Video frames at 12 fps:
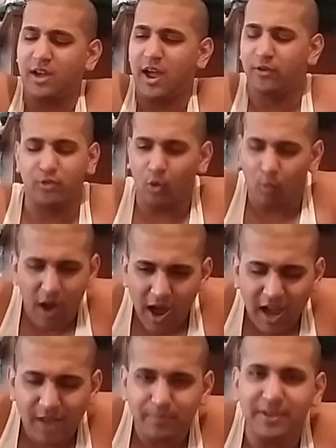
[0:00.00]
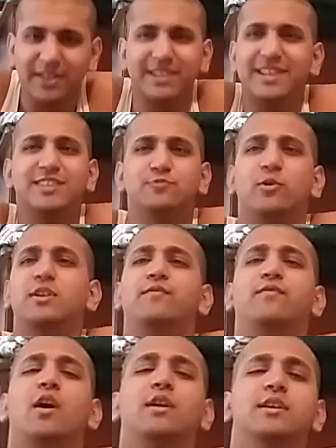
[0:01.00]
I don't know why, but it is what
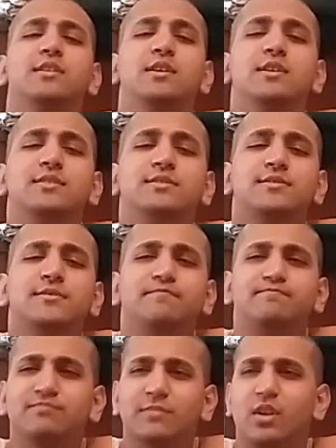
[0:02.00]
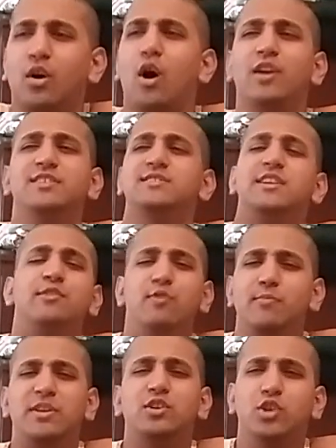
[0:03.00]
it fucking is. Honestly, it
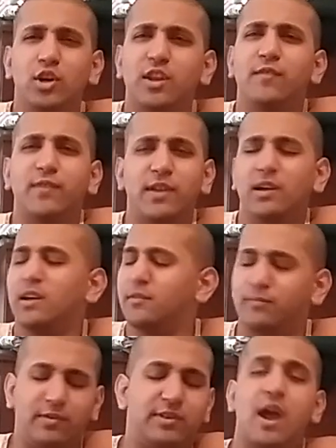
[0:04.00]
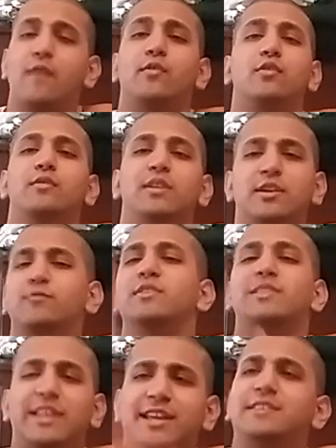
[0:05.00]
would be good if he, whatever, it
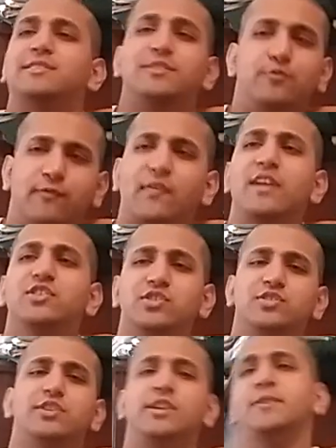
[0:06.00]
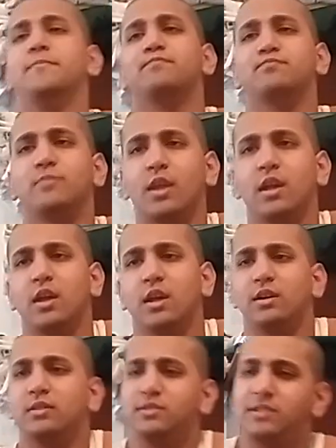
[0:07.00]
would lead to eventually
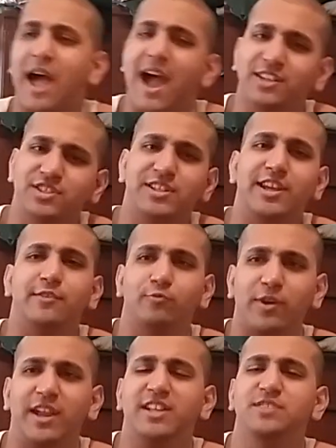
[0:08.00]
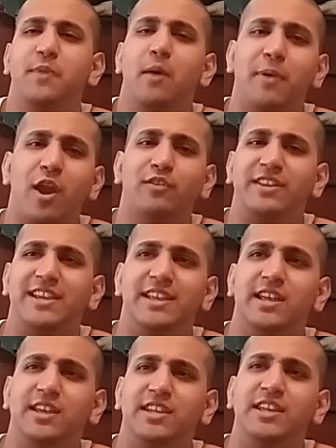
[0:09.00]
Lashley and Reigns, but apparently
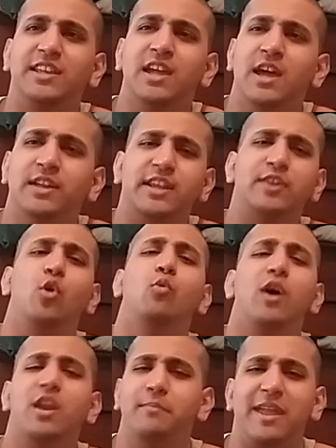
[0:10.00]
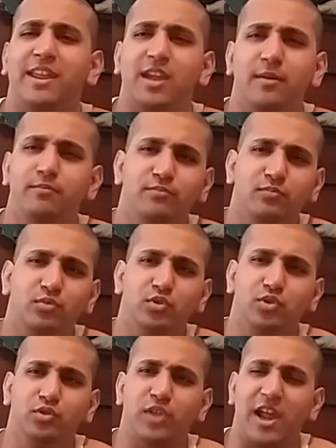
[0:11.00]
they don't want to make him
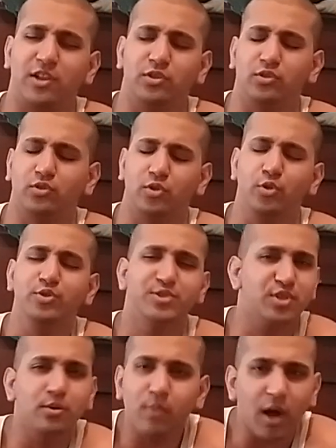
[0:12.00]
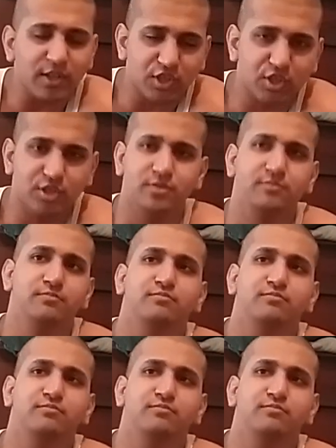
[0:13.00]
like lose too much,